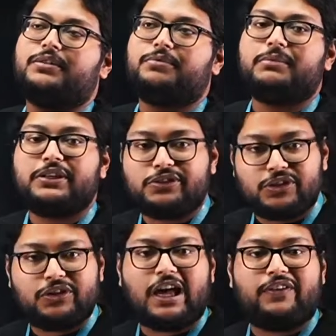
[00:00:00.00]
make sure
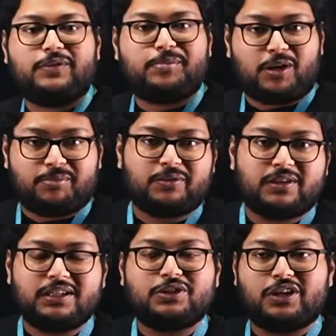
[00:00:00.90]
you have a proper
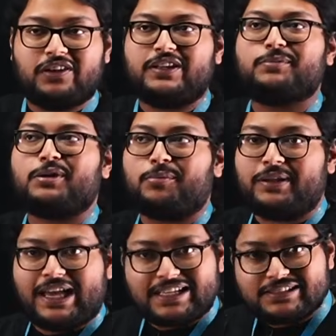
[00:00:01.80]
one, you have like proper
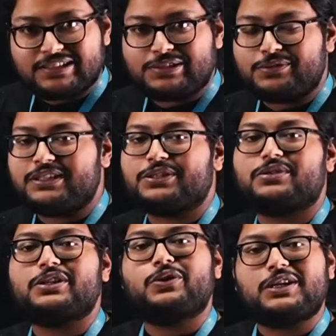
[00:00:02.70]
access to it,
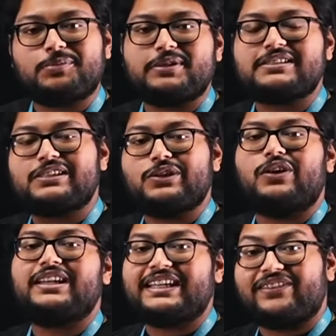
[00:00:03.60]
because OTPs and
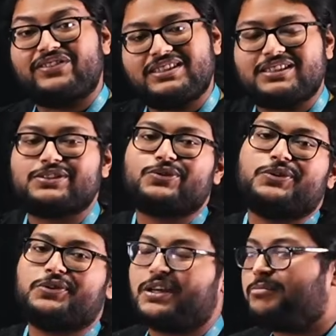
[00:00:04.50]
all and everything is going
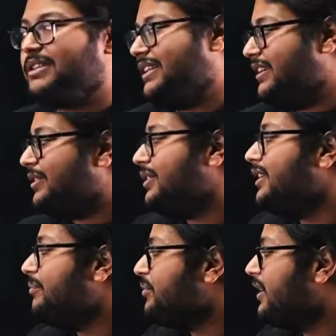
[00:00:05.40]
to come in there only.
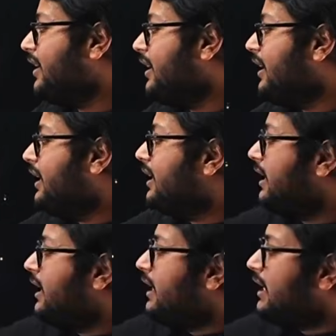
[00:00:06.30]

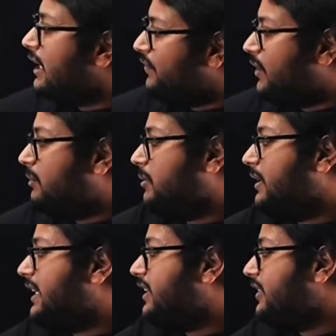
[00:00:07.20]
Confirm
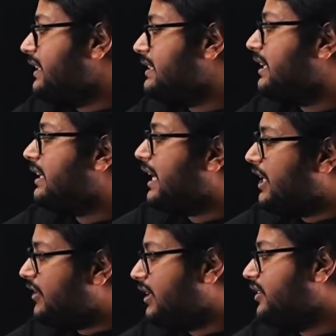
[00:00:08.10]
email address.
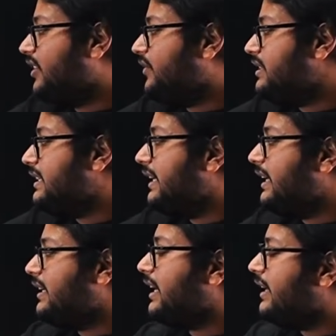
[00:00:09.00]
Country you have to
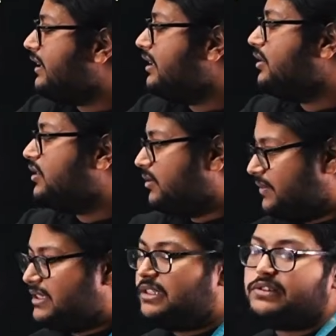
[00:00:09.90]
select. Country,
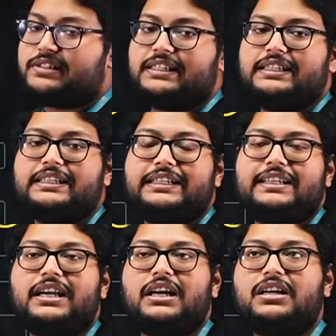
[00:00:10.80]
obviously you'll select
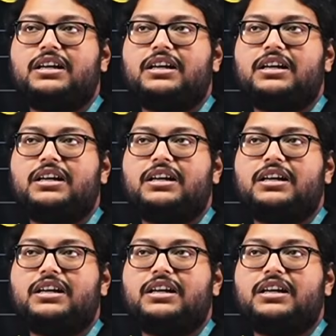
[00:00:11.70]
India.